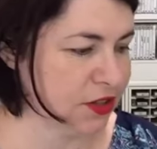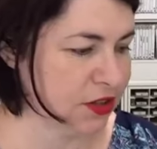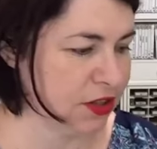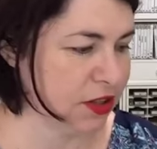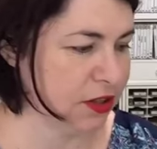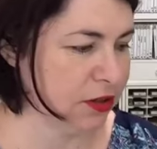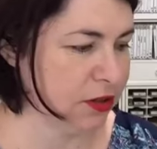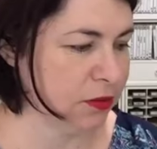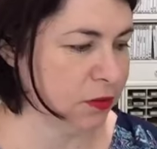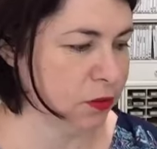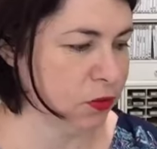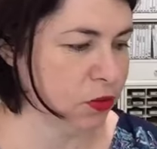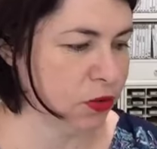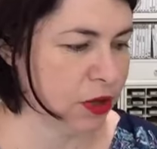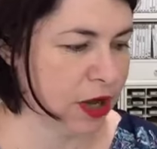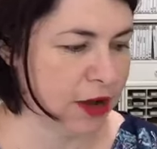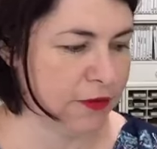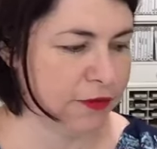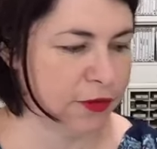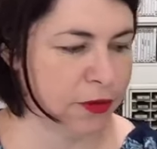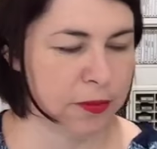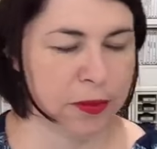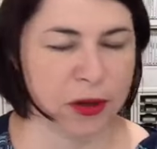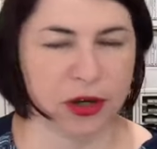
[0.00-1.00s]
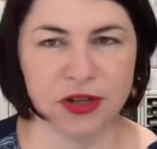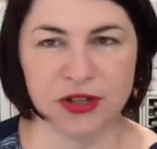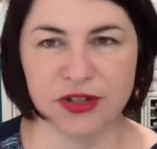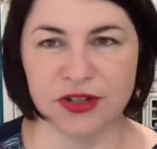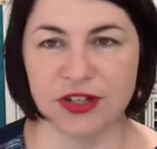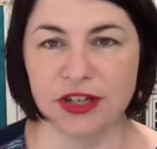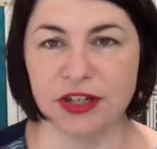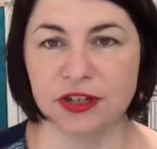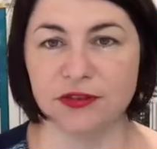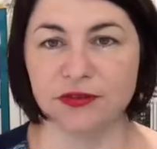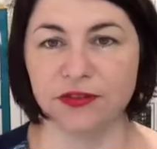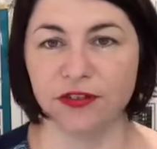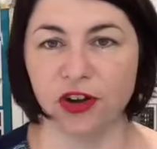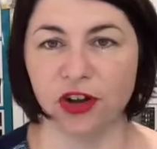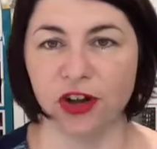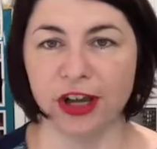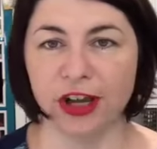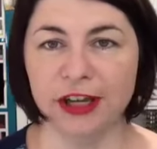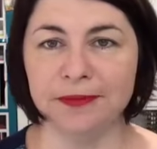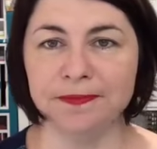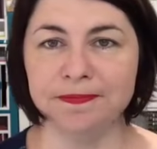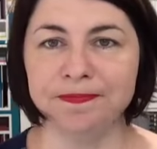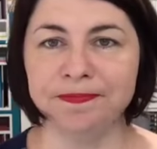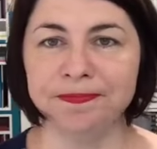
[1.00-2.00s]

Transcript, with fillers: that it will cover postage fine.